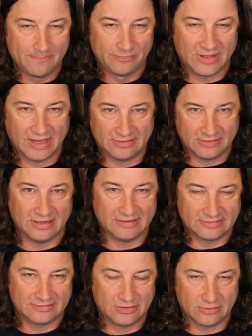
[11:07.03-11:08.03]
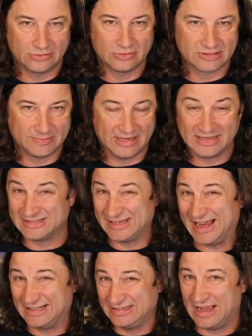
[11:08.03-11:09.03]
that is going to explain
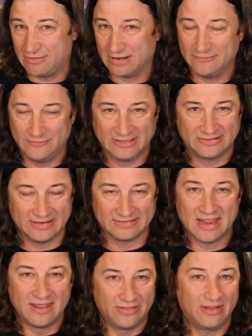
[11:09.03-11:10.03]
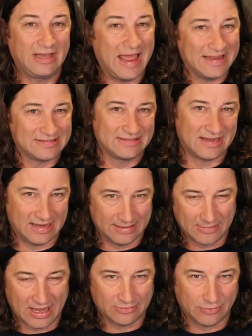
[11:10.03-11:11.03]
exactly how I fixed this the last time
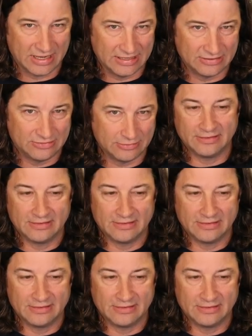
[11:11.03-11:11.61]
I ran into it.